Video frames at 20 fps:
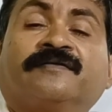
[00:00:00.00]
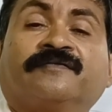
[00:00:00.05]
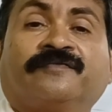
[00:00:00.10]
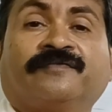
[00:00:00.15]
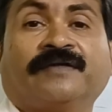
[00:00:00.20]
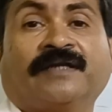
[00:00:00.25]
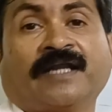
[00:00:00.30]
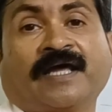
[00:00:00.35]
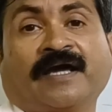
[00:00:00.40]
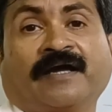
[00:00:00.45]

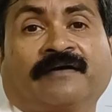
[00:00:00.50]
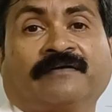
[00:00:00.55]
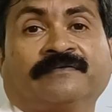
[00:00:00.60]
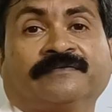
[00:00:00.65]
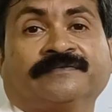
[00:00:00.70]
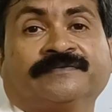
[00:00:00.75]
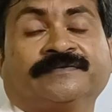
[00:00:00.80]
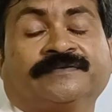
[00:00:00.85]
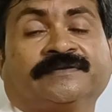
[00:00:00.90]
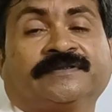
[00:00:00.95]
will
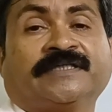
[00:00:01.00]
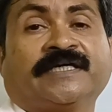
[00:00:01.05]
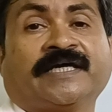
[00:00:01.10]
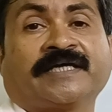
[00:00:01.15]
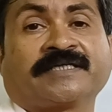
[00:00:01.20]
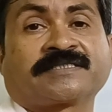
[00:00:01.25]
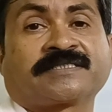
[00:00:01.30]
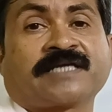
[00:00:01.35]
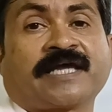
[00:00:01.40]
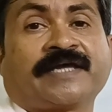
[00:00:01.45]
have the
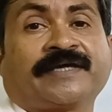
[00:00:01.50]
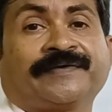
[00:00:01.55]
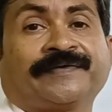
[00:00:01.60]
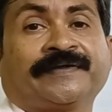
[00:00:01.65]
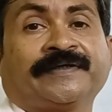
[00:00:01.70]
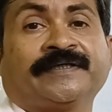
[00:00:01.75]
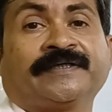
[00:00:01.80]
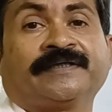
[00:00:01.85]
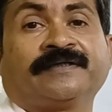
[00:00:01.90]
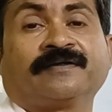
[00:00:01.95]
SI
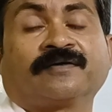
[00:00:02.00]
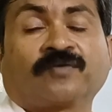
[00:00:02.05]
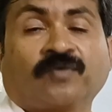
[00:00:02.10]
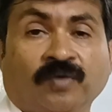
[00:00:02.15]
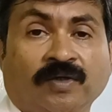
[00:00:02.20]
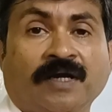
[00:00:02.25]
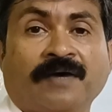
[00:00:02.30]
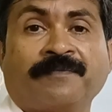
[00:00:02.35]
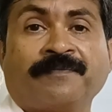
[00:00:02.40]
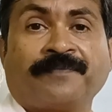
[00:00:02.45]
unit
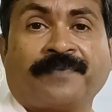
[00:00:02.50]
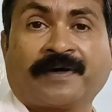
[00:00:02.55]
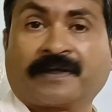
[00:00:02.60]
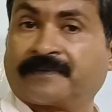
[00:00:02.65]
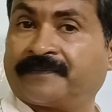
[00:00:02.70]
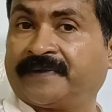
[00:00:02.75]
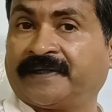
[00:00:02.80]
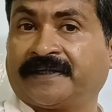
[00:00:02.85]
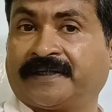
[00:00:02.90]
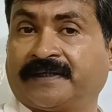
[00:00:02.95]
coulomb
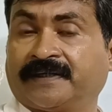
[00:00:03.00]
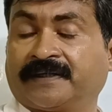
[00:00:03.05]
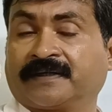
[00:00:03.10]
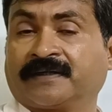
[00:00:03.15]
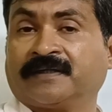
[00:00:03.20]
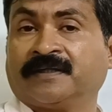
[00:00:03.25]
per meter.